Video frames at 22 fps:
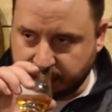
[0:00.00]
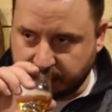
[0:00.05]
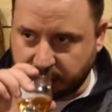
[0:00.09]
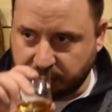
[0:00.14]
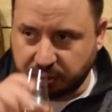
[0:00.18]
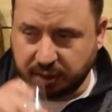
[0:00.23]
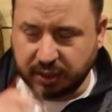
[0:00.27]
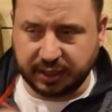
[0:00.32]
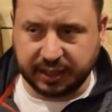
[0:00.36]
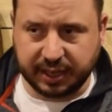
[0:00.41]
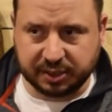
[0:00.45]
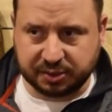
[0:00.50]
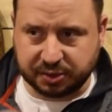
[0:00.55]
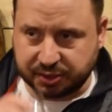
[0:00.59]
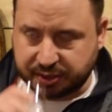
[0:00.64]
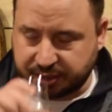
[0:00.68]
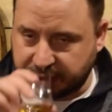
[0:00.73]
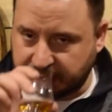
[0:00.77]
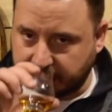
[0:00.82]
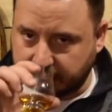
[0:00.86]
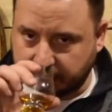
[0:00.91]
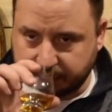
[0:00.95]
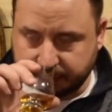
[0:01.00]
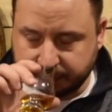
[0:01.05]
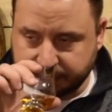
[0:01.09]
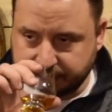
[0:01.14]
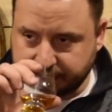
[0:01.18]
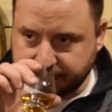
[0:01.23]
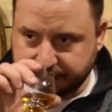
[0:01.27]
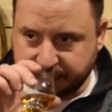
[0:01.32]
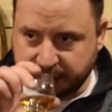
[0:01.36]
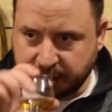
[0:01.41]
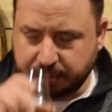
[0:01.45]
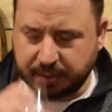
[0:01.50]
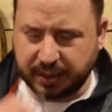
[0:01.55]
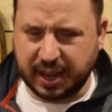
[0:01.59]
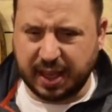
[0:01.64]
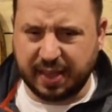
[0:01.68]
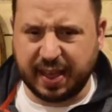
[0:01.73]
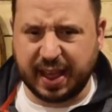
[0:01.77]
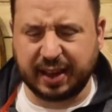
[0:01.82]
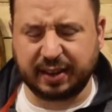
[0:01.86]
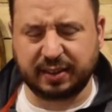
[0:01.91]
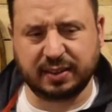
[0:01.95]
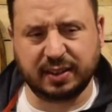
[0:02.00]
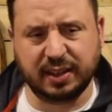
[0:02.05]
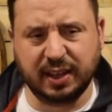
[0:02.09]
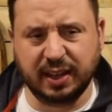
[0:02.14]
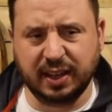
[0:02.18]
Really interesting. But yeah,